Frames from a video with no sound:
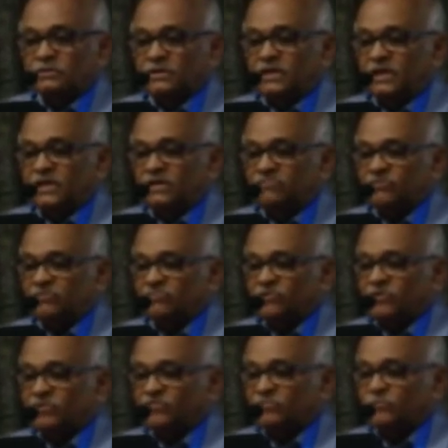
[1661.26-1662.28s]
The leaf and
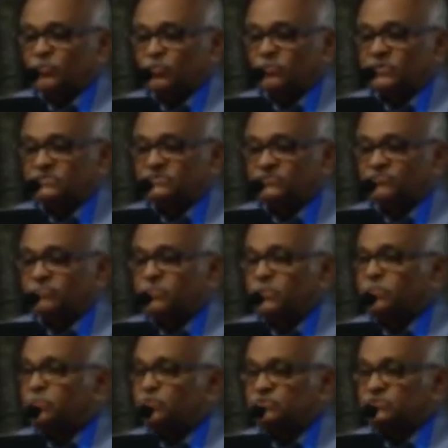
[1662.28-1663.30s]
flower movements of
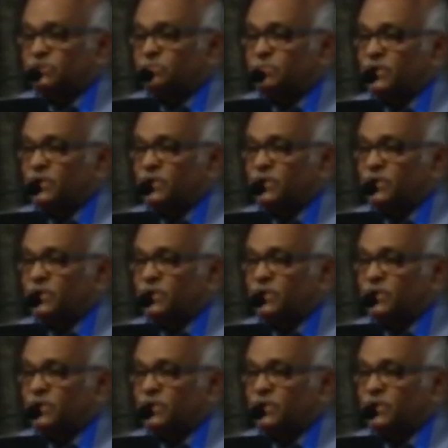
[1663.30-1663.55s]
mimosa